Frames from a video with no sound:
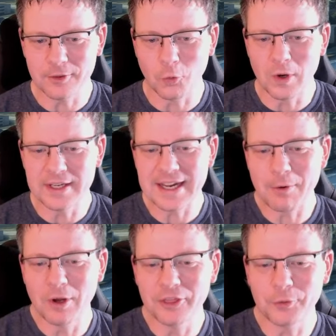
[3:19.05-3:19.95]
the
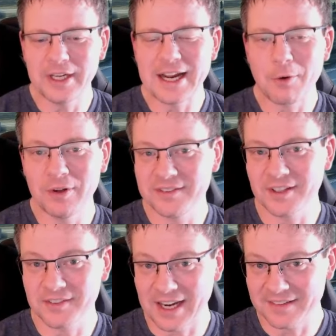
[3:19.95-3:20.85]

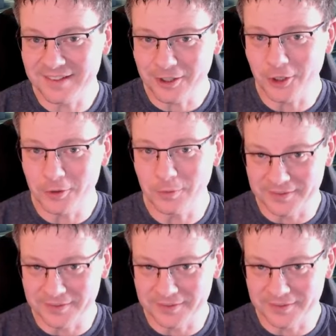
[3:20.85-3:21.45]
1.13.16.0,